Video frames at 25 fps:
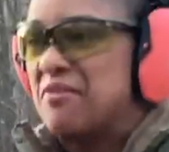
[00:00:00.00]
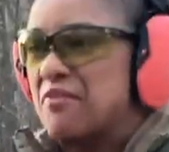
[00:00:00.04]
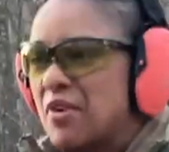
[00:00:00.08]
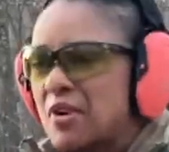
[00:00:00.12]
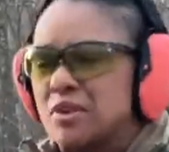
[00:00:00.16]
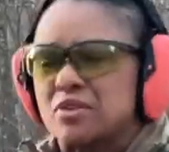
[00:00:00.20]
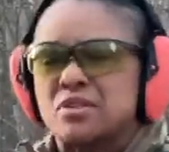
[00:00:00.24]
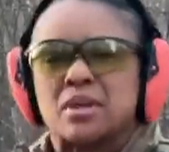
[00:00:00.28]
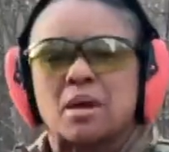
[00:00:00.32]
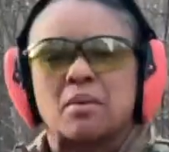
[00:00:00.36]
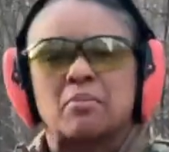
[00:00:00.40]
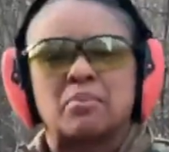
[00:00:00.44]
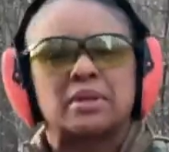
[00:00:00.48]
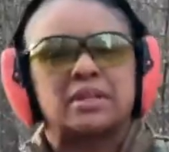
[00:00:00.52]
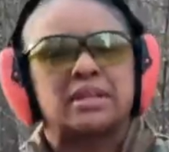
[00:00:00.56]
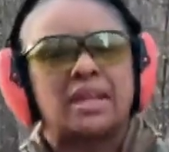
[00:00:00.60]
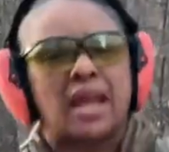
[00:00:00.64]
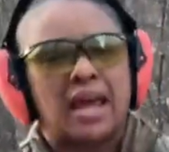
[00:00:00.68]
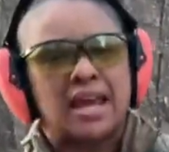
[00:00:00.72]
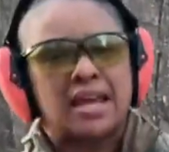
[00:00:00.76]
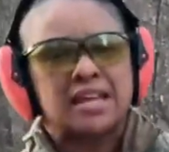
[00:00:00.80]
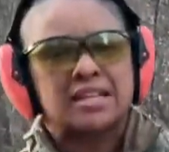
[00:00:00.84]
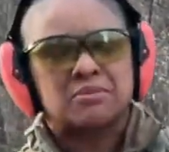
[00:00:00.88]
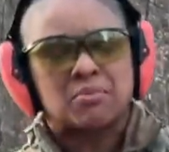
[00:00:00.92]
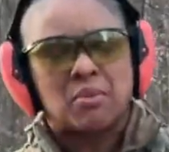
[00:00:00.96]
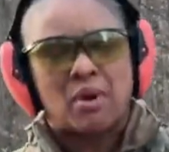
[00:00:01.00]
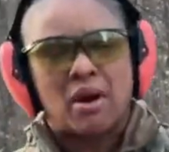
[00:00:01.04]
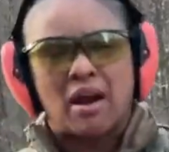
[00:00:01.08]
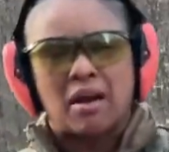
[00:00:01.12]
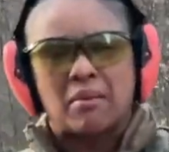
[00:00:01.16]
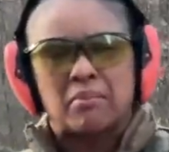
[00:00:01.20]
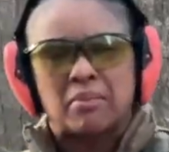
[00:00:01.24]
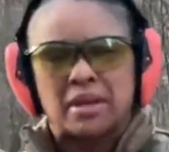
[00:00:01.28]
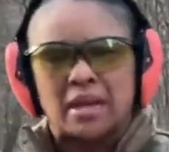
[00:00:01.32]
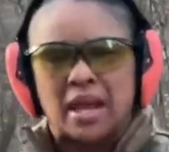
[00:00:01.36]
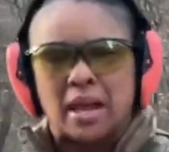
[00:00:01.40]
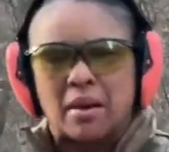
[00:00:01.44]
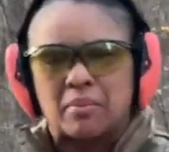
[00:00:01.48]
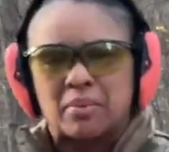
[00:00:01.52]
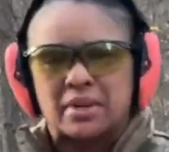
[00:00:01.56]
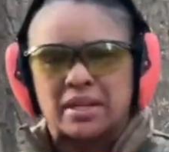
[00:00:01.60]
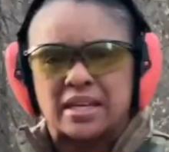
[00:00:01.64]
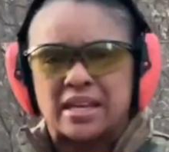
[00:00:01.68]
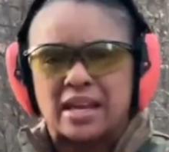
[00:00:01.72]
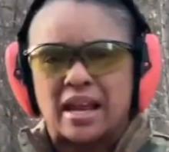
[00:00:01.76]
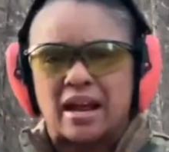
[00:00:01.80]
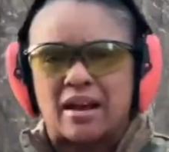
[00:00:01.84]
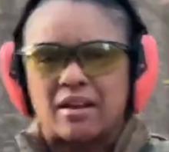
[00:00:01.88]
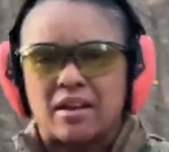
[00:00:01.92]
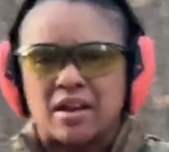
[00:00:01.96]
first couple of days where I've been able to
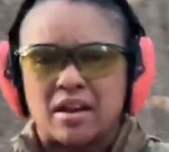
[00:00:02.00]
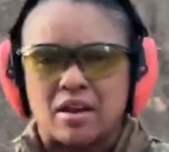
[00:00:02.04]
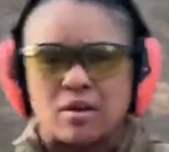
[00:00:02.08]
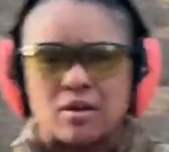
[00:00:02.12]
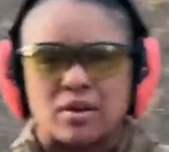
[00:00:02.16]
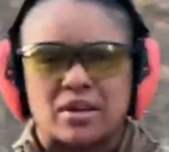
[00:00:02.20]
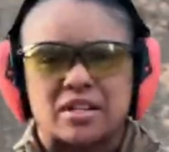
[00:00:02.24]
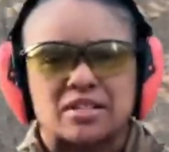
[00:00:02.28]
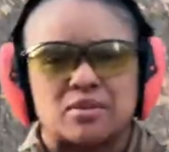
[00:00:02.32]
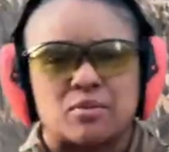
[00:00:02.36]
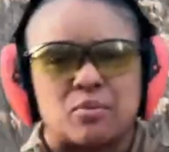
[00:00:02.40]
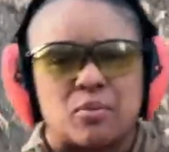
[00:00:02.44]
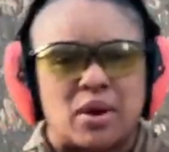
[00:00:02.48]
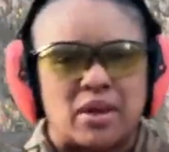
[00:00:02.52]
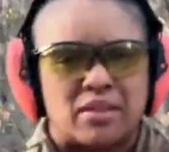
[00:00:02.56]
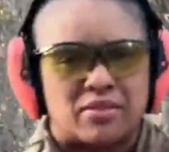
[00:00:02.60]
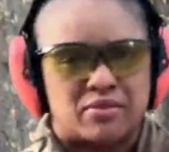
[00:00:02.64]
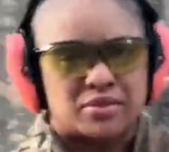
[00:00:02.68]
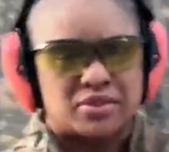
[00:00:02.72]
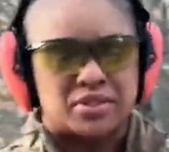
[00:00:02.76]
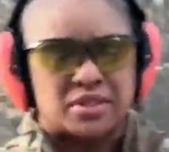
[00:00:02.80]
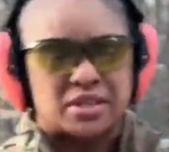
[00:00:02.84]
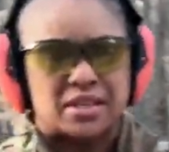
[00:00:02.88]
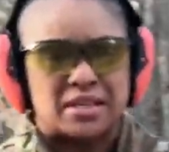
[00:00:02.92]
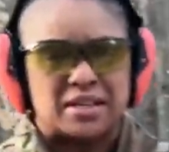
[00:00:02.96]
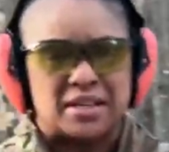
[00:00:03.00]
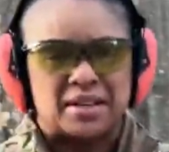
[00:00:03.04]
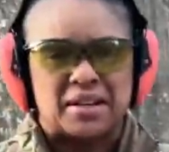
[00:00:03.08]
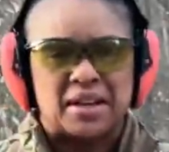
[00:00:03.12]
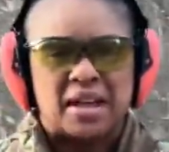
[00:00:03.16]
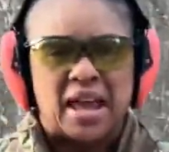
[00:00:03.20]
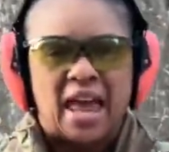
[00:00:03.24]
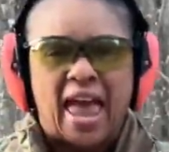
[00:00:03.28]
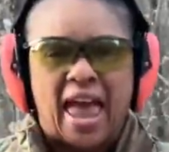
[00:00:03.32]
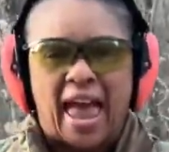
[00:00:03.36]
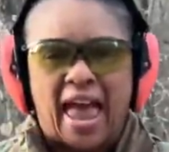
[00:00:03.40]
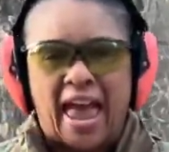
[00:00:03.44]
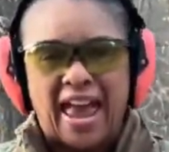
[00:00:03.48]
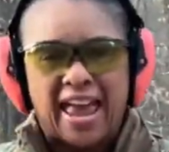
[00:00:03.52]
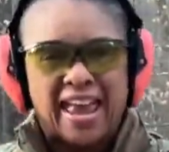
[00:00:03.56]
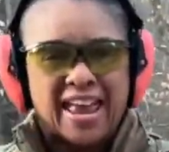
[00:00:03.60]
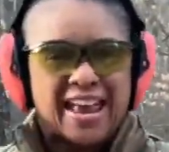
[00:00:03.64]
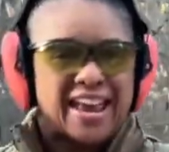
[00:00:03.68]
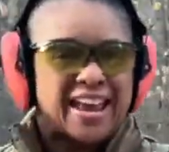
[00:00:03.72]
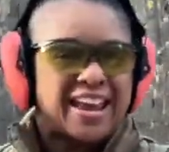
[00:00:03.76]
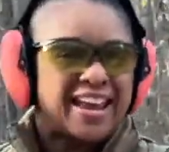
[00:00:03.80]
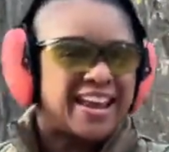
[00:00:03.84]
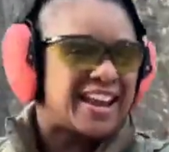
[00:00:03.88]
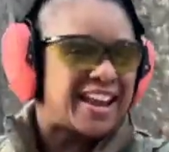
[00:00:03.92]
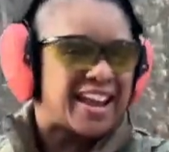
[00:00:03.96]
get out here because the weather's good.
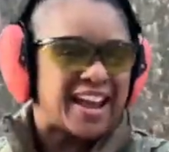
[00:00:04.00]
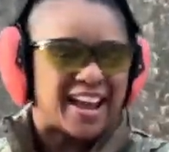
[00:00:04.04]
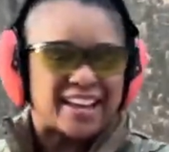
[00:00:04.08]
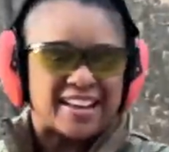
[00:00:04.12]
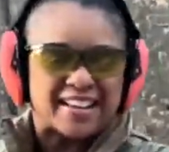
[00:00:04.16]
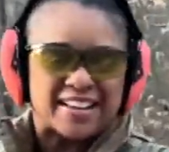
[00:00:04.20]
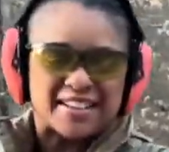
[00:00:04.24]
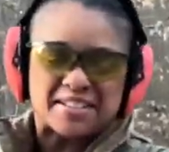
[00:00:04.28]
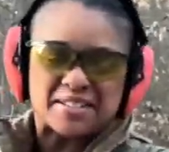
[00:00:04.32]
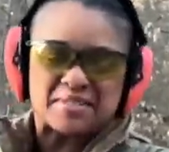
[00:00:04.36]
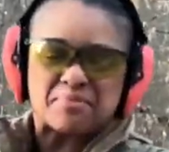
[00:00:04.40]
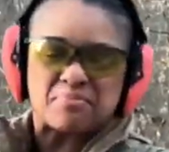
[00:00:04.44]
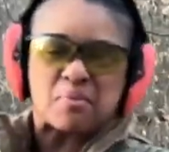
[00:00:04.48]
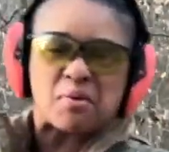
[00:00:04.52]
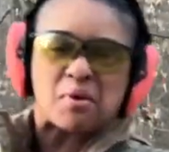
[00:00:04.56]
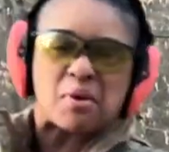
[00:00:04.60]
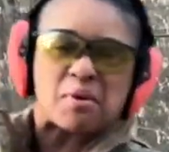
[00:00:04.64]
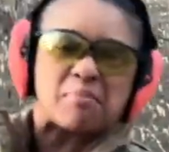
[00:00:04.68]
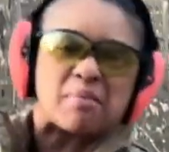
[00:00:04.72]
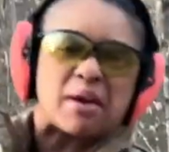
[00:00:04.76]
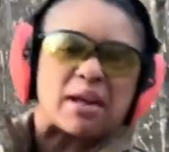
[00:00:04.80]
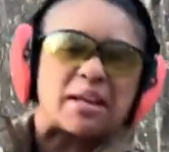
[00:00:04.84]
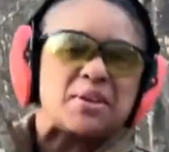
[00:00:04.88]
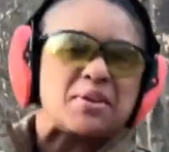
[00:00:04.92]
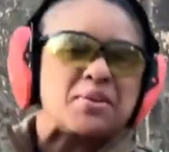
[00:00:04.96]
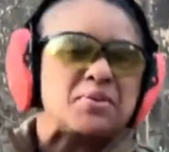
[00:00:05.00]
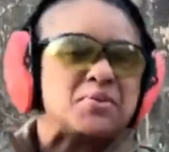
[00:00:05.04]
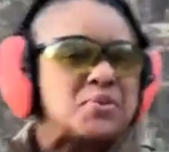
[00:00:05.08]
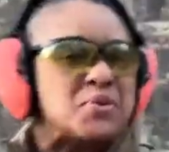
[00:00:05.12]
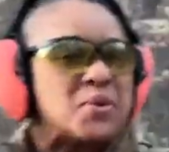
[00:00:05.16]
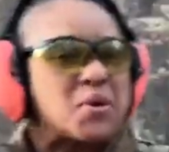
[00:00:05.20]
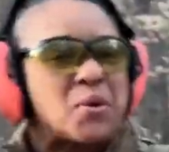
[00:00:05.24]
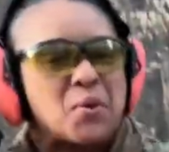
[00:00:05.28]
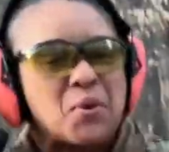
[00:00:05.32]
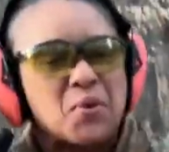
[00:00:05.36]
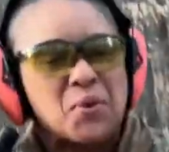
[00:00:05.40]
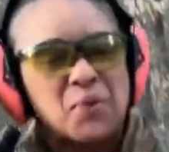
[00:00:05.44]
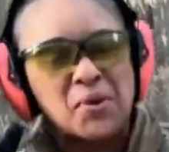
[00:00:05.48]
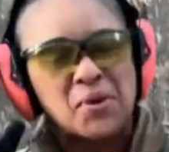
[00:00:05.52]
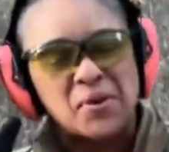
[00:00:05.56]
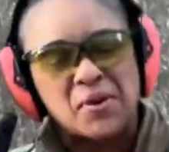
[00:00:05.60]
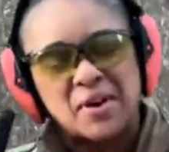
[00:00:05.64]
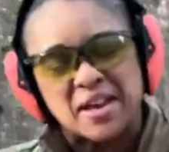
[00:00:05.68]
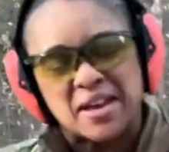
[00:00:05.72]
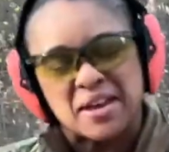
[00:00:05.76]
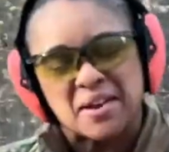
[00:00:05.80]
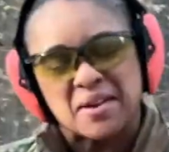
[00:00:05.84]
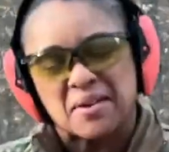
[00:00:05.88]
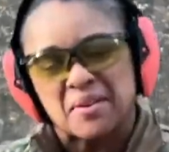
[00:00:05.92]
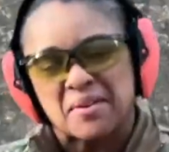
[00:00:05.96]
And I get to sport my new coral
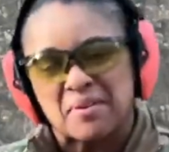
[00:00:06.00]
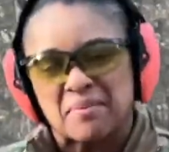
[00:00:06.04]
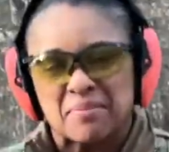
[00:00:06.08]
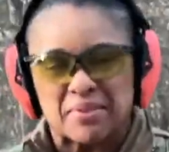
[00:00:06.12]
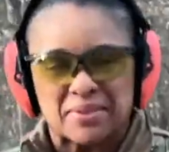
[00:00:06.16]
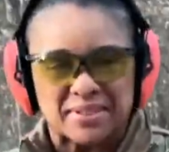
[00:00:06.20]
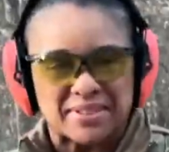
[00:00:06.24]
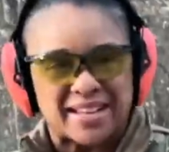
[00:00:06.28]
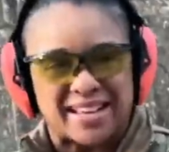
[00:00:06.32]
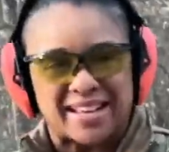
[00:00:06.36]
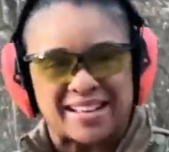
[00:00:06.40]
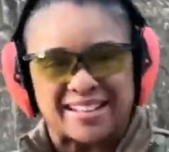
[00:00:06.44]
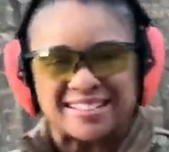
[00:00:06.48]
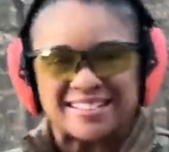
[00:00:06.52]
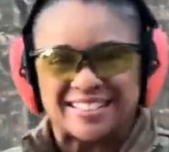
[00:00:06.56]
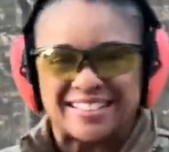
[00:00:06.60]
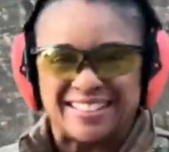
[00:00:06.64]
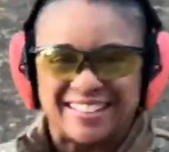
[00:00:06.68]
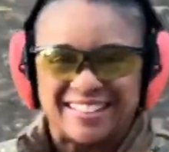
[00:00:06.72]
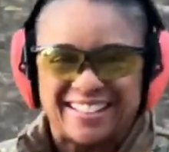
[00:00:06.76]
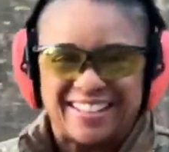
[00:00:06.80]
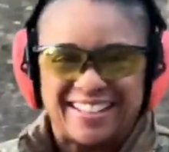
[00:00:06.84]
ear protection.